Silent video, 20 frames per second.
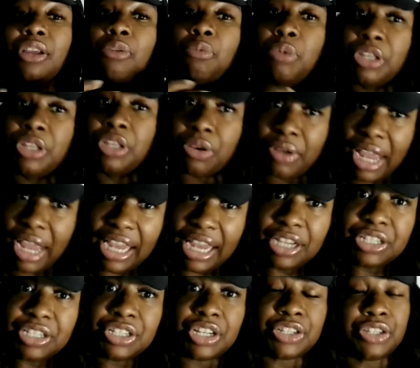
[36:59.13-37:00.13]
When you're
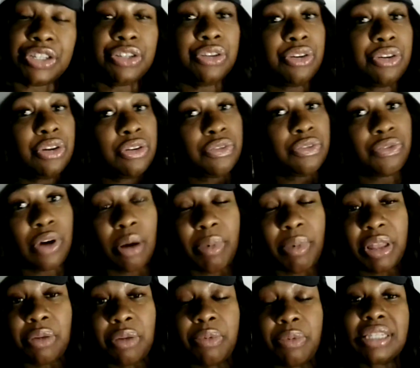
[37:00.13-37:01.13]
anxious, you're going to fall
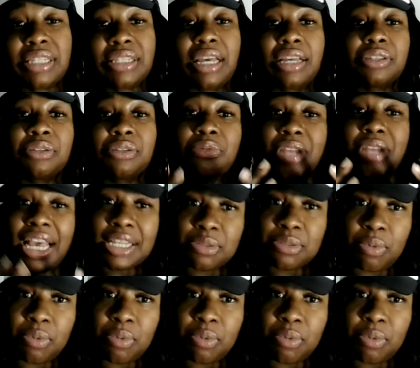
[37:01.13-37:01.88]
by the wayside. So that's